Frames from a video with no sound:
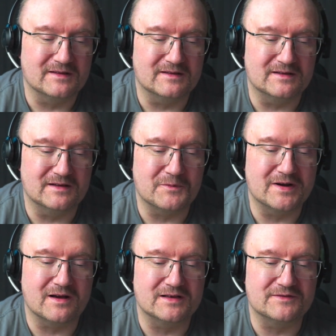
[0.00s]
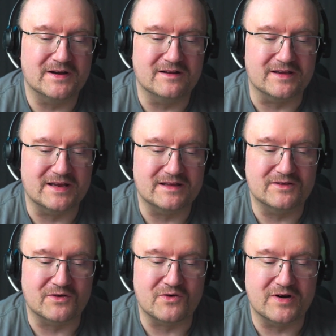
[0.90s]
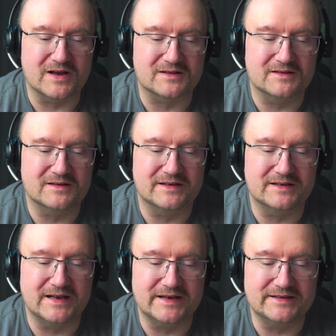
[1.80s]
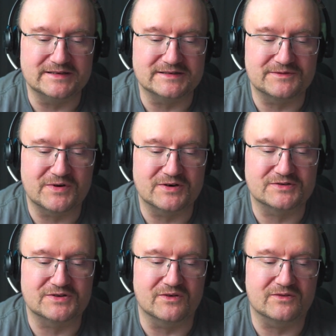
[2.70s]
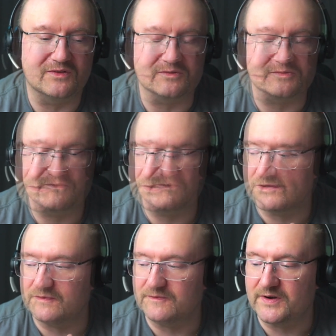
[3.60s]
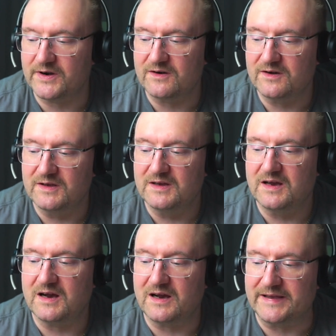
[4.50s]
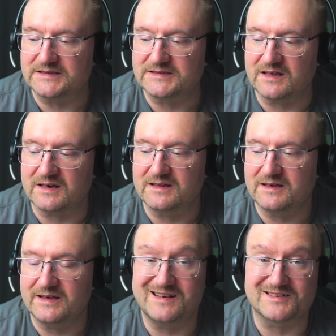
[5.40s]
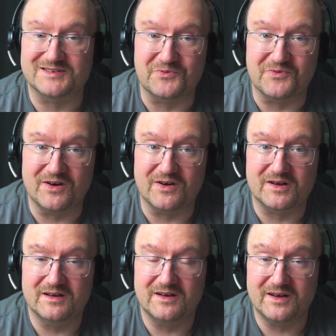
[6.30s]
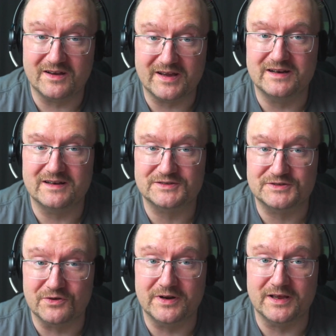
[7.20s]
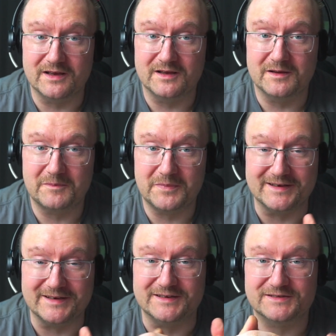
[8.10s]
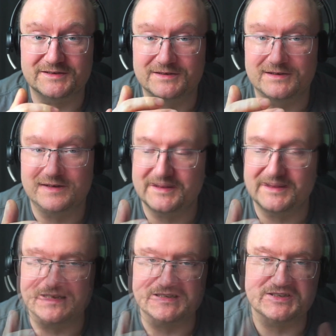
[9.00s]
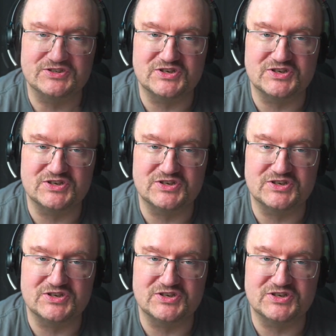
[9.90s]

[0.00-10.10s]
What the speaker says: when I finally get the correct and latest version of those software, I install it. It doesn't work. Again, Sony, please, these